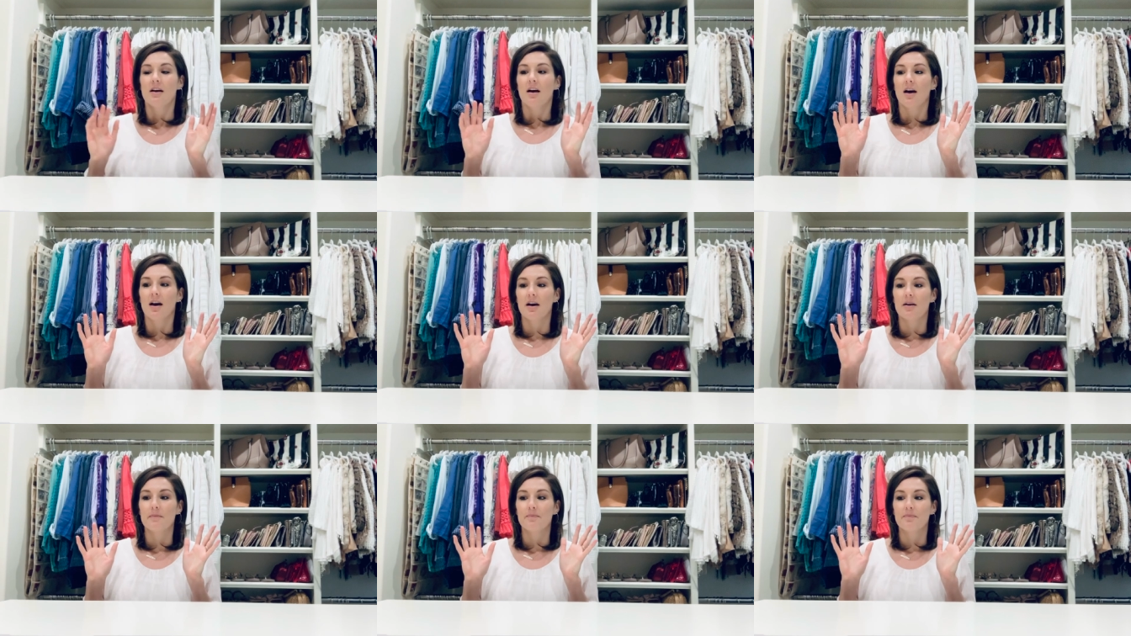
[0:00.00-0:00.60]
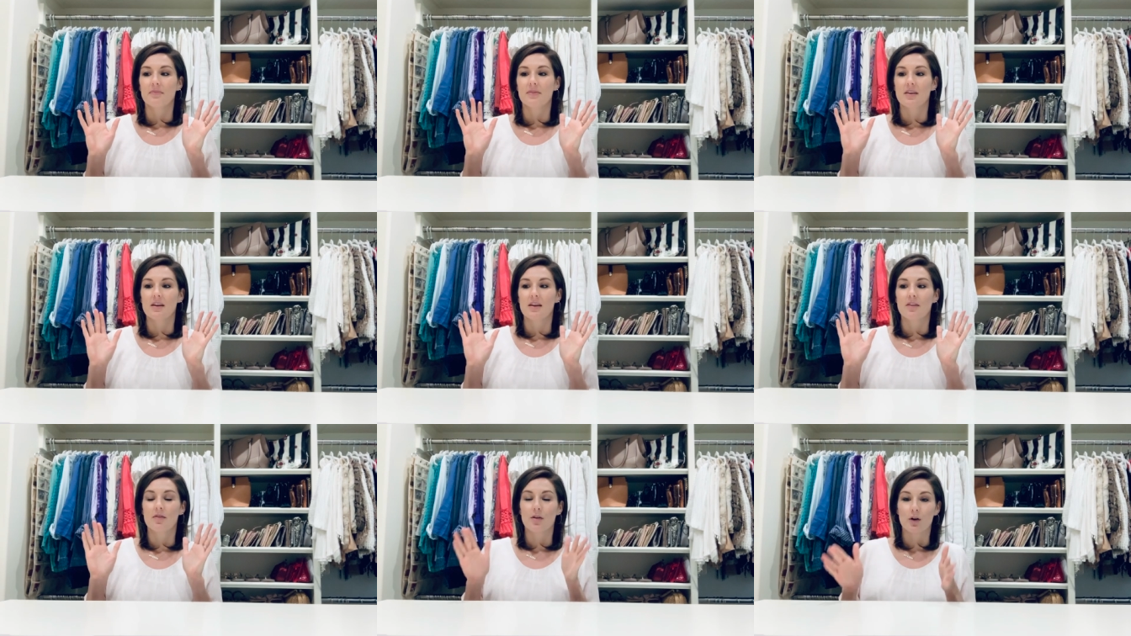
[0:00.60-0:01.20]
Um,
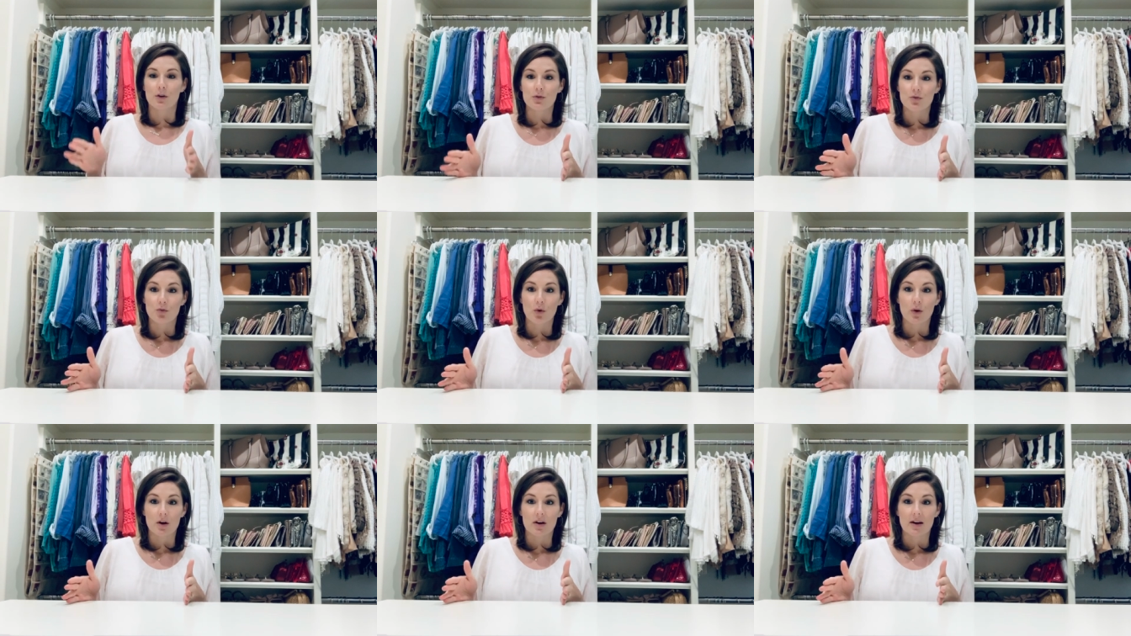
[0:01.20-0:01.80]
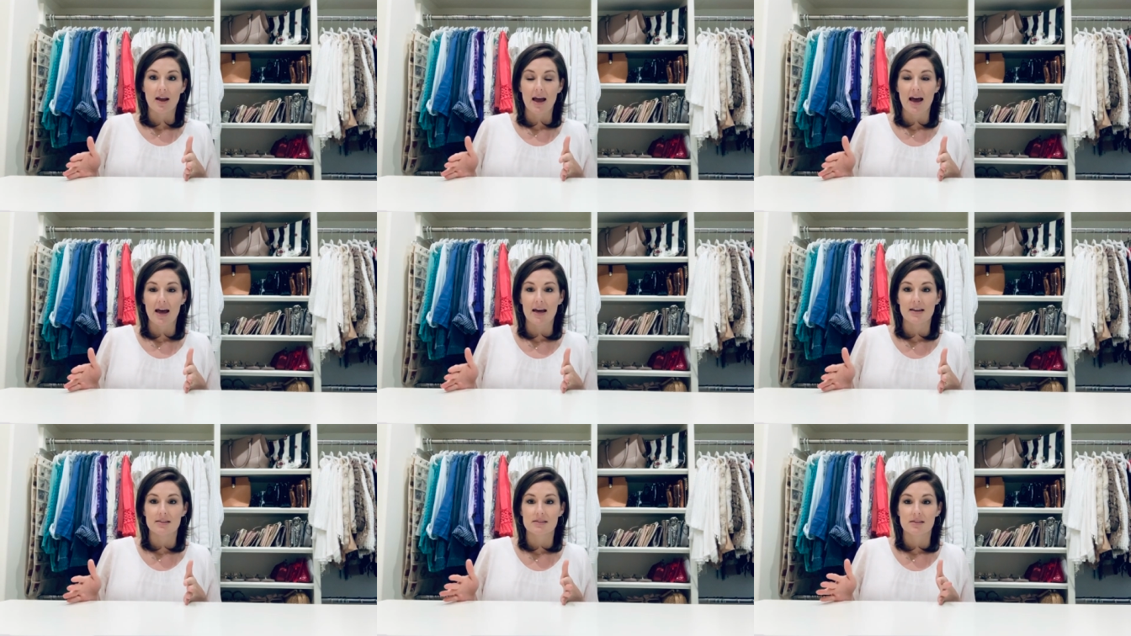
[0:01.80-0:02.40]
the third drawer
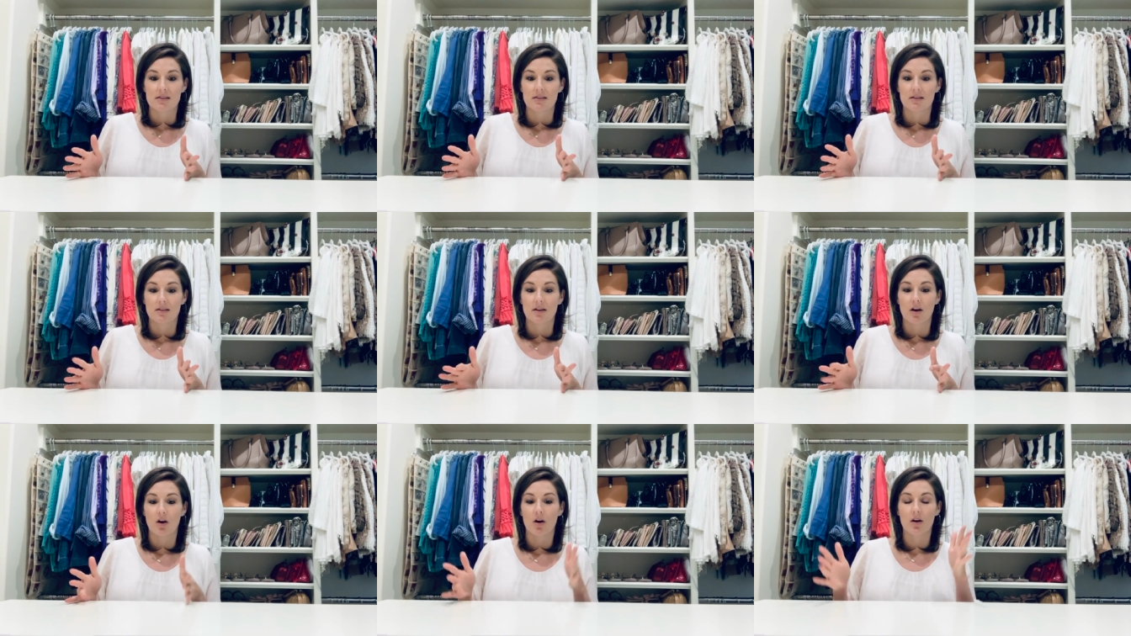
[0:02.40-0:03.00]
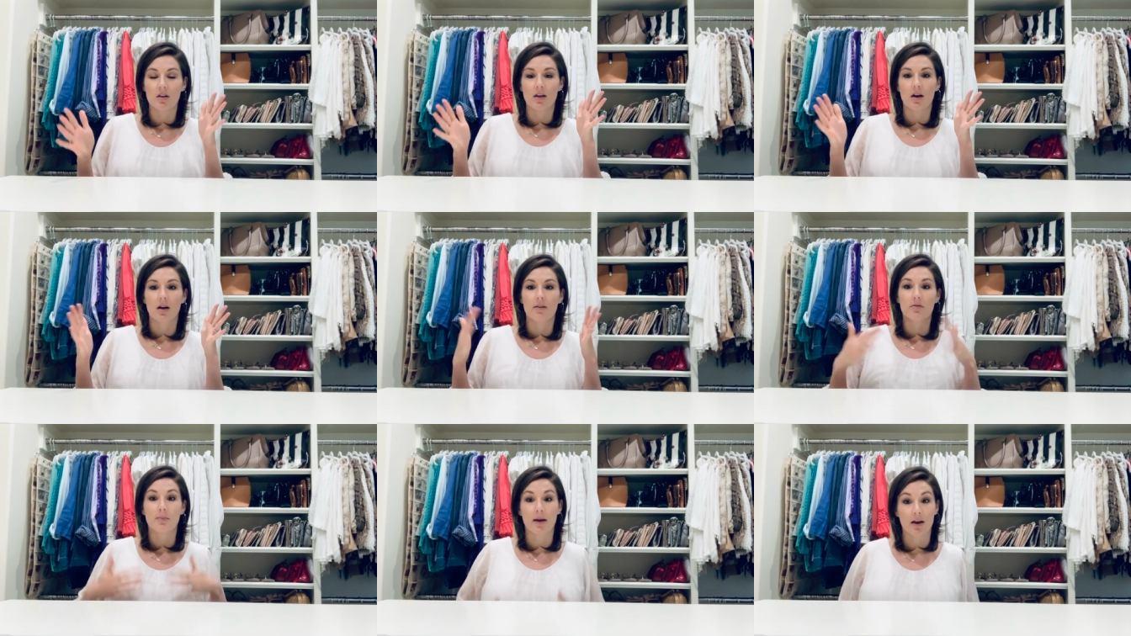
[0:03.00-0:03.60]
has all
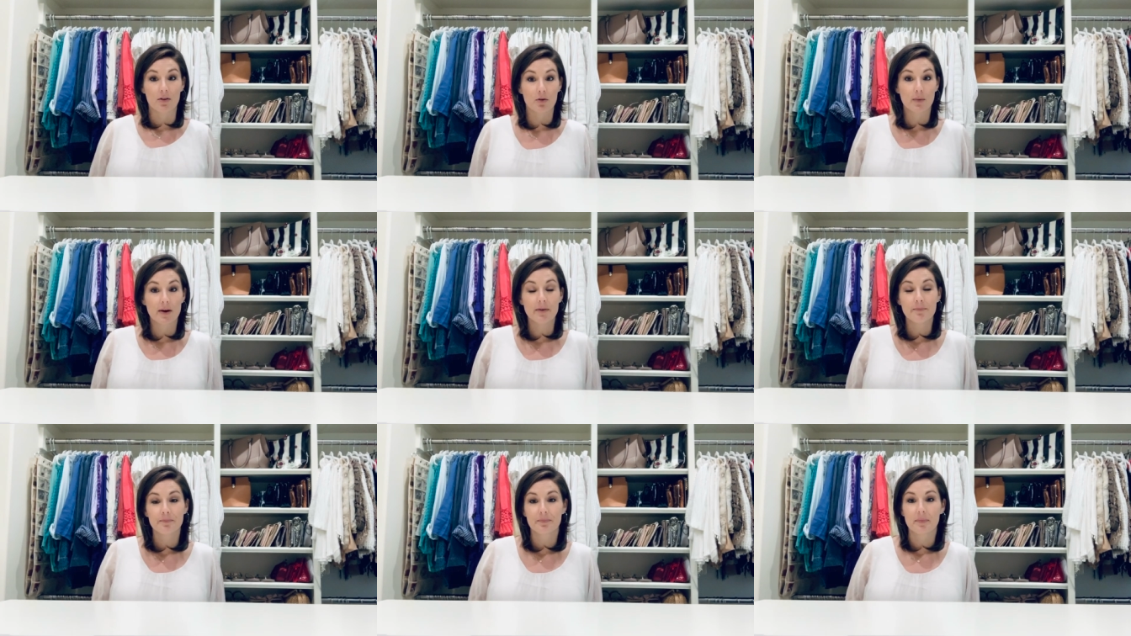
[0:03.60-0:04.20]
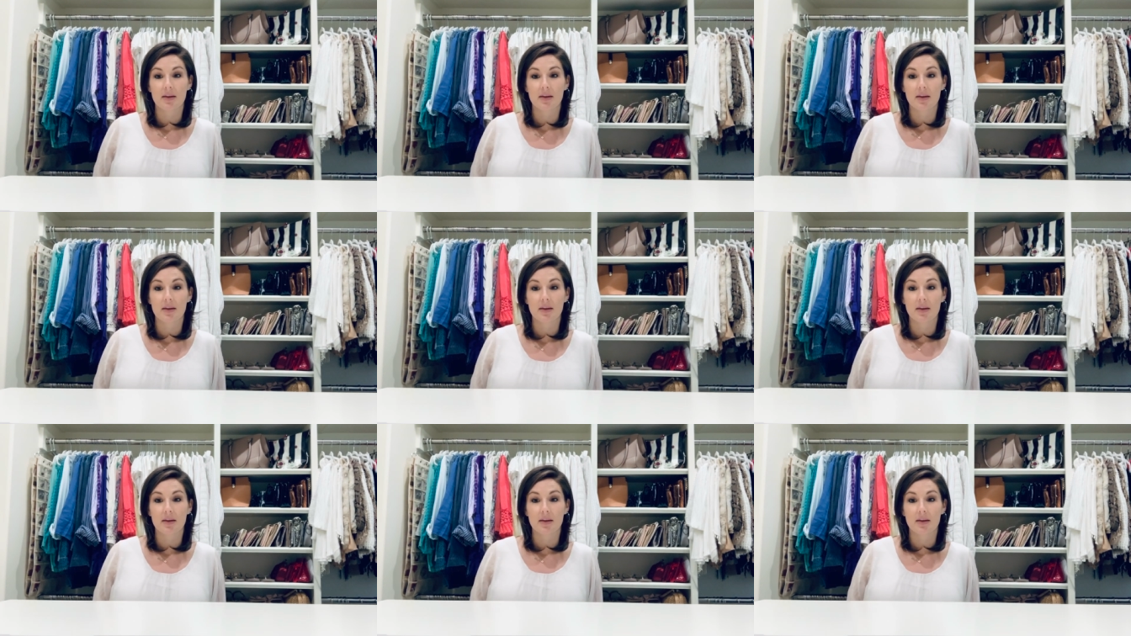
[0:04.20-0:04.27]
of my underwear.